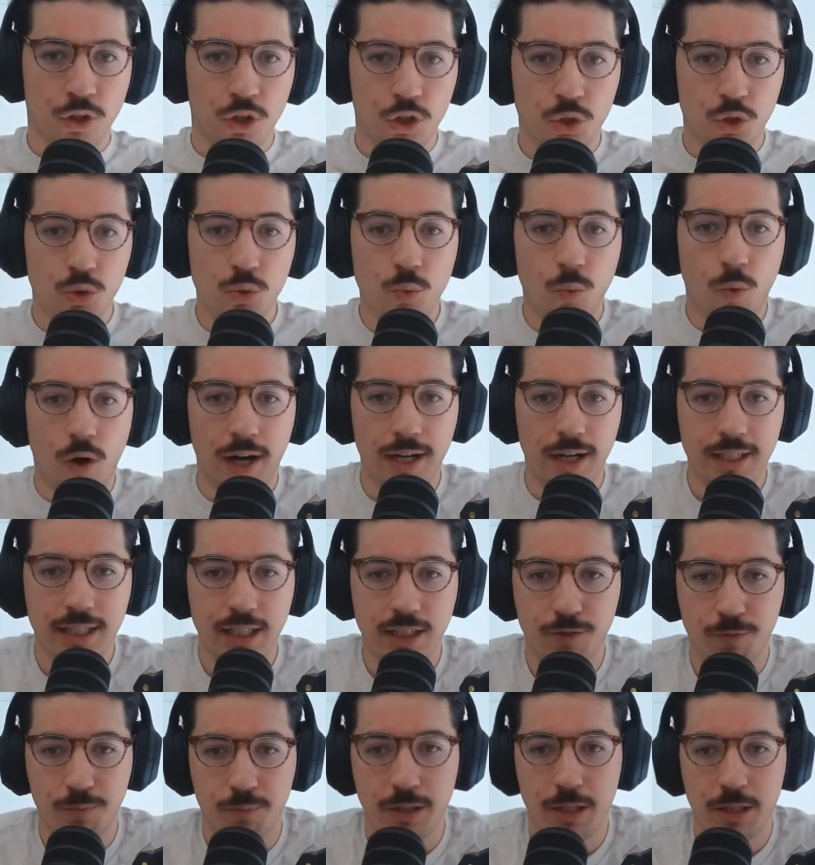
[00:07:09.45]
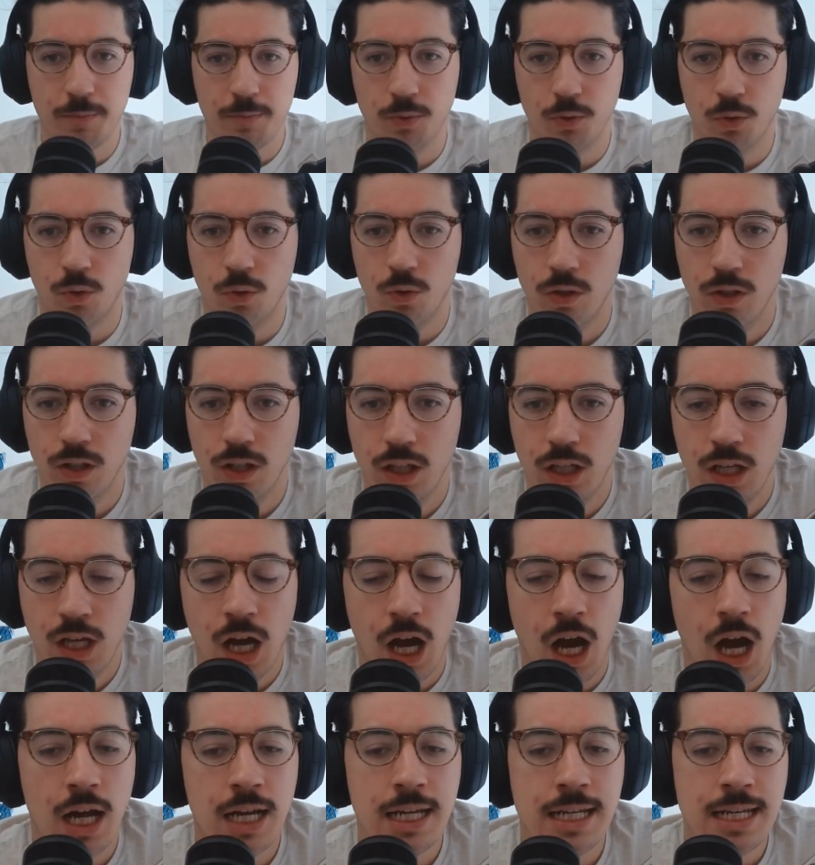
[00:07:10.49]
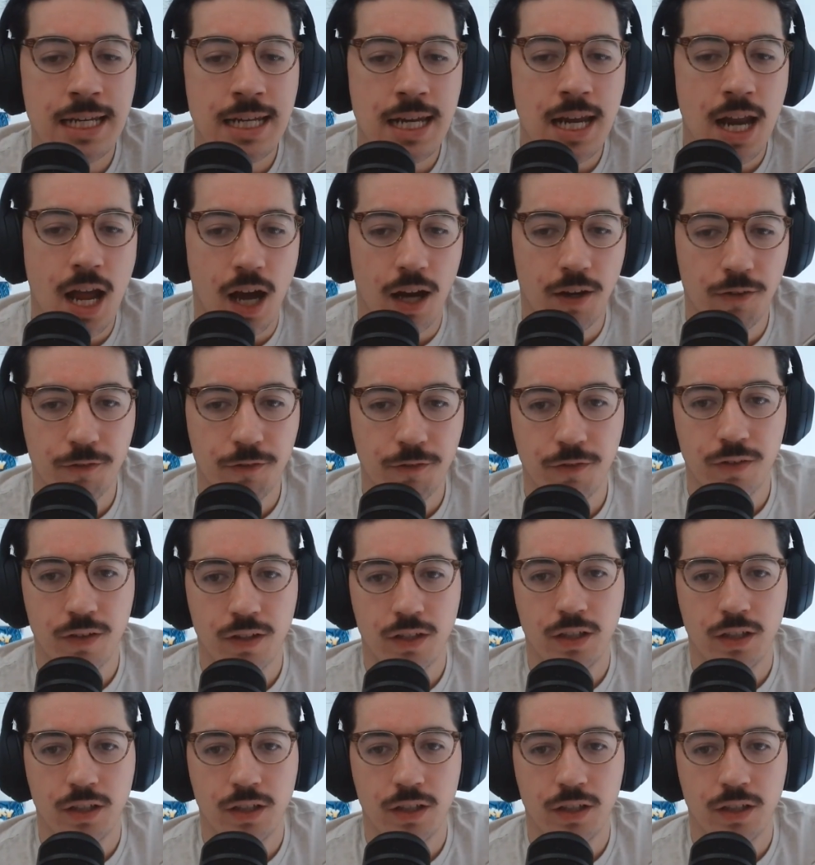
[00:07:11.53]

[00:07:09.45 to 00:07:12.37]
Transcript: You want to give people enough